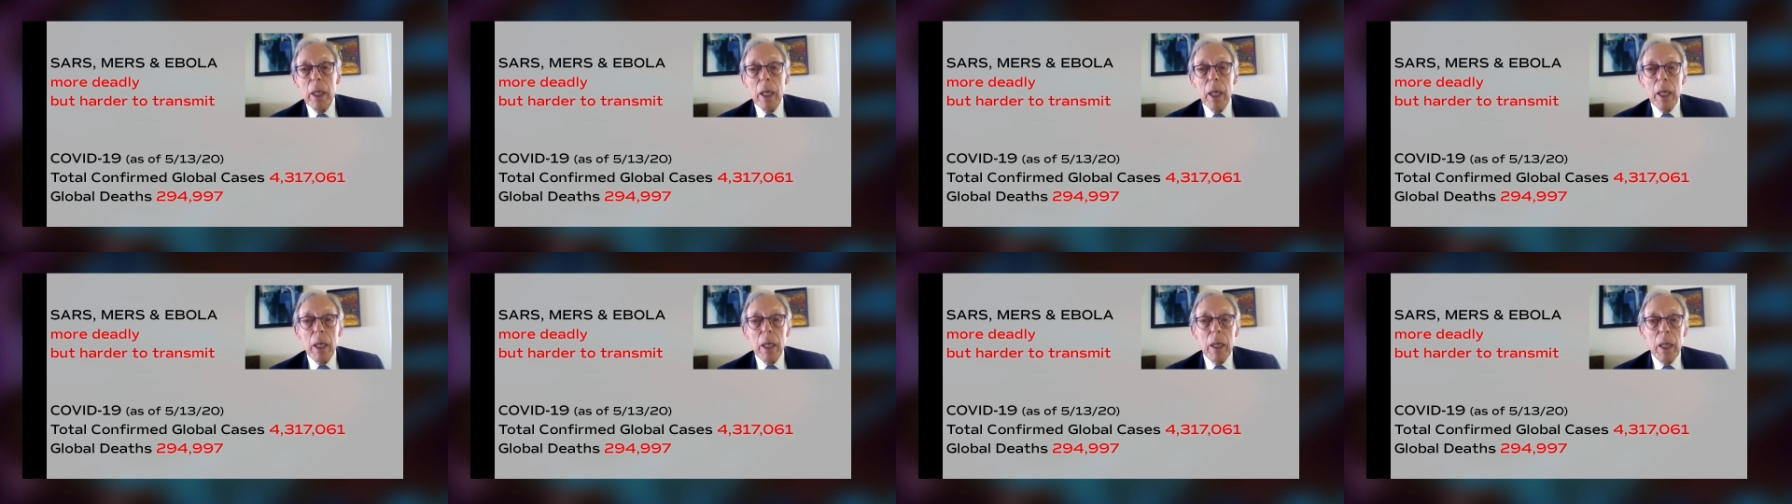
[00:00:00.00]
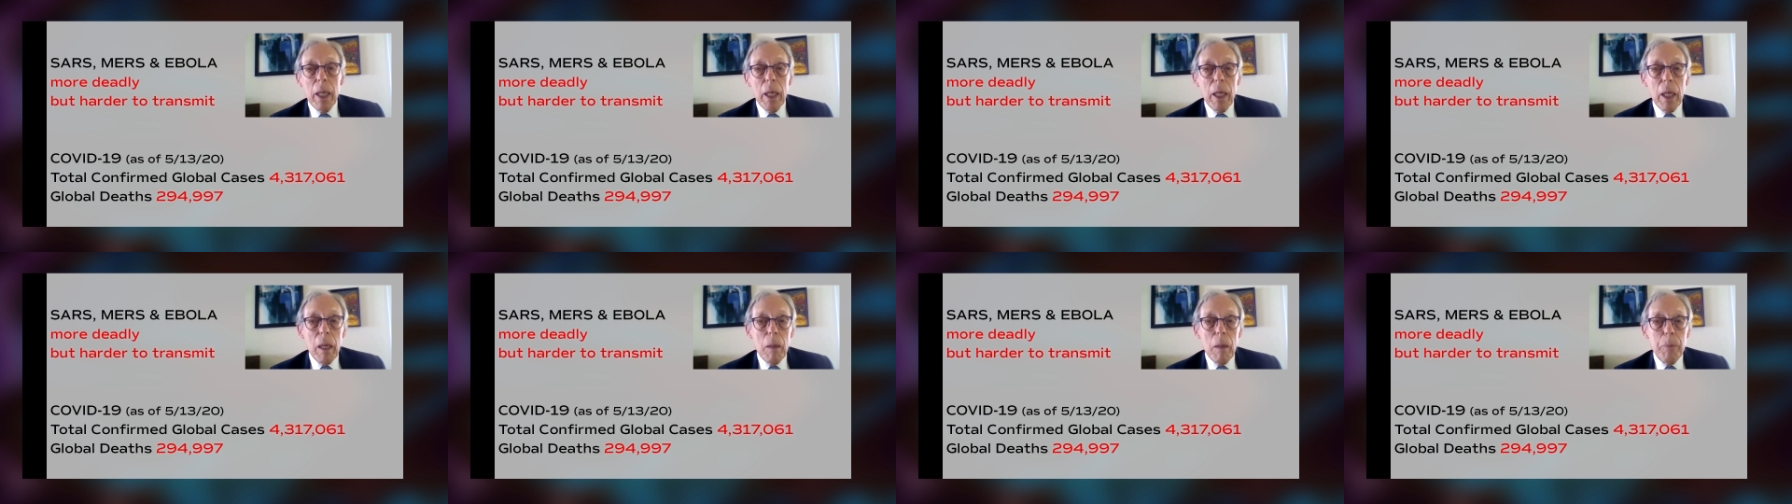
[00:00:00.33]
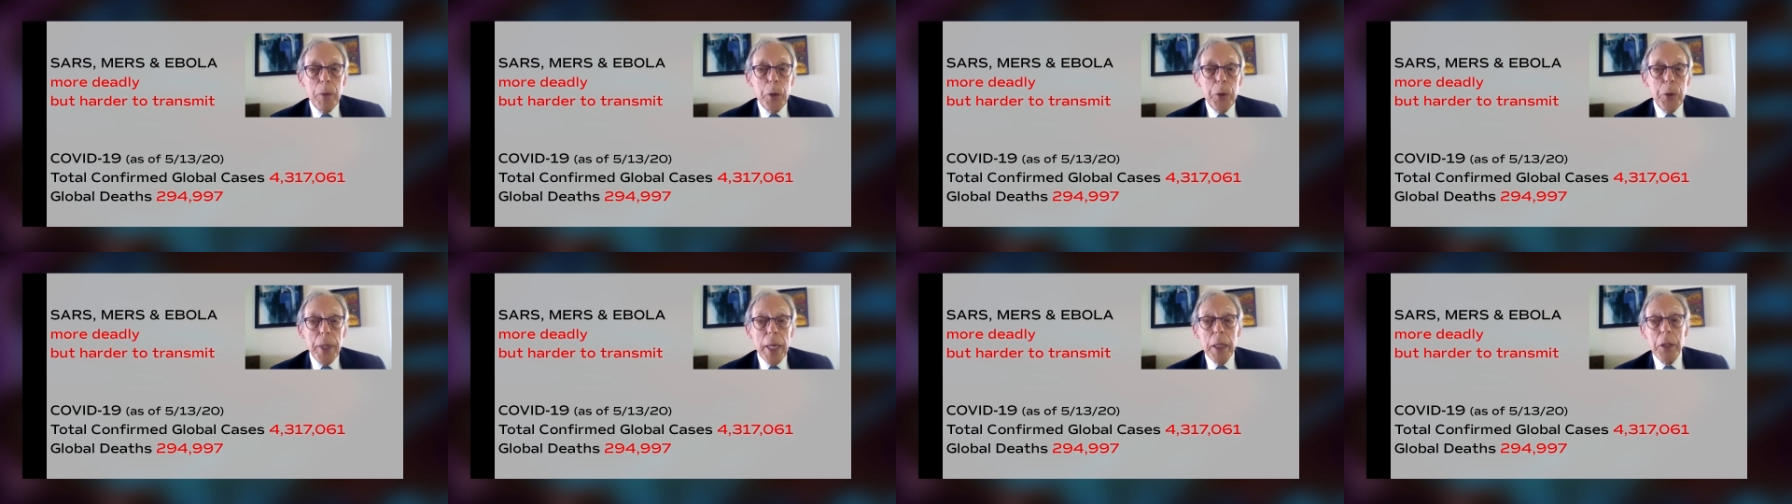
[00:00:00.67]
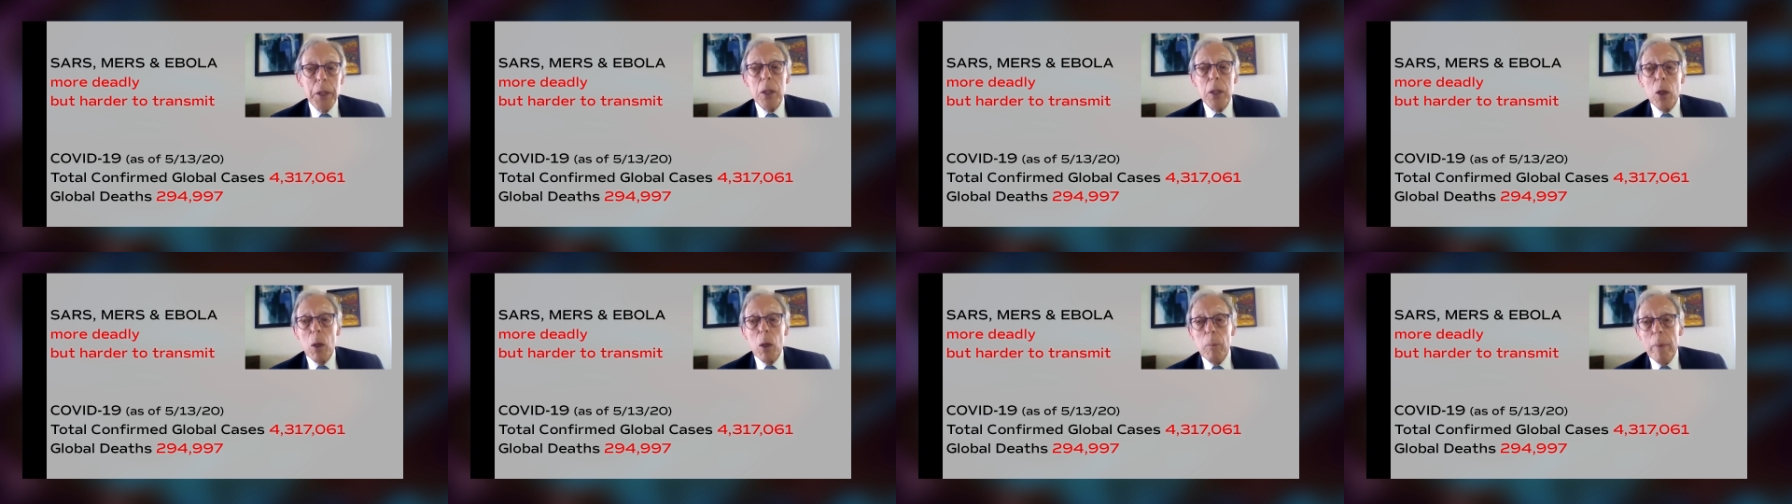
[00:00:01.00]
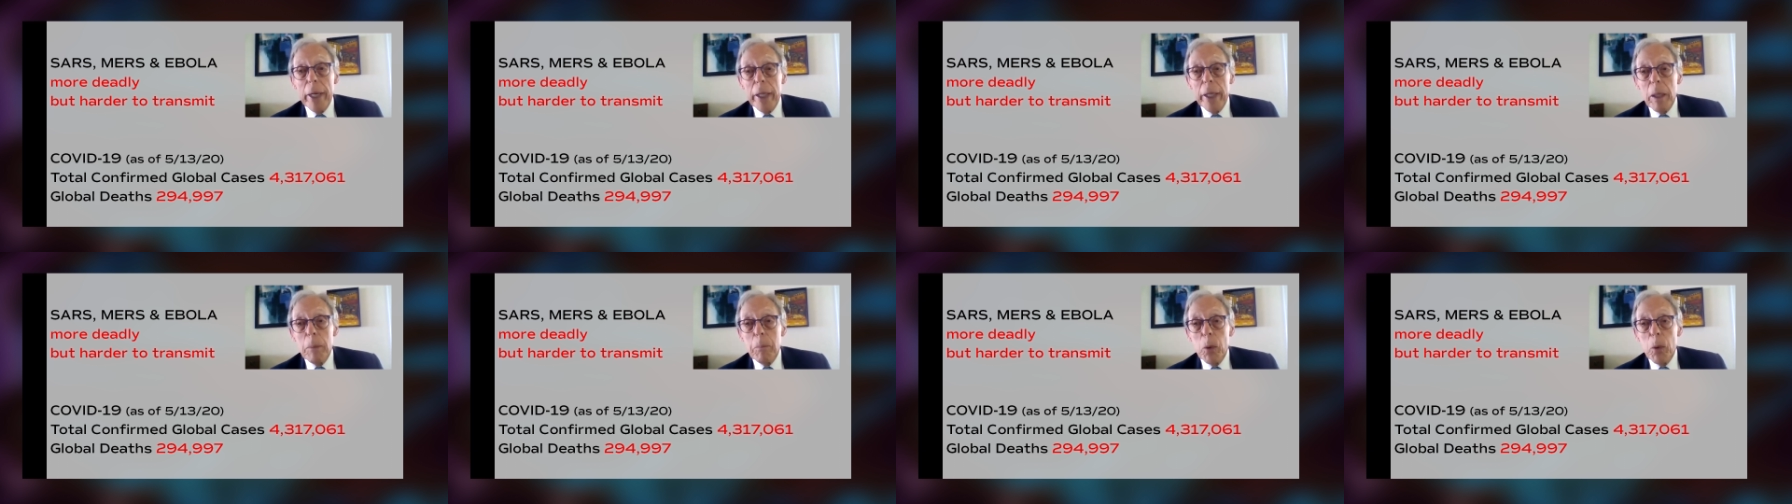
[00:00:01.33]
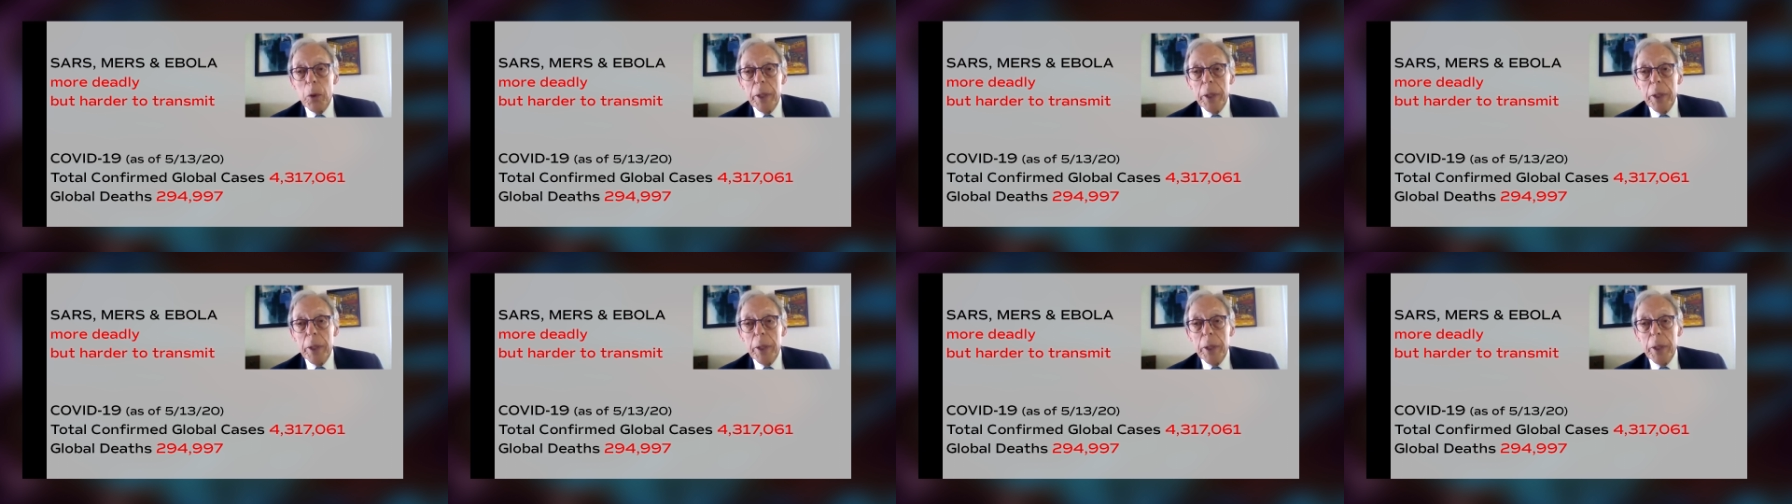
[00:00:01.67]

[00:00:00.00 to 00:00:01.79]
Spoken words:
a mutation that'll make it more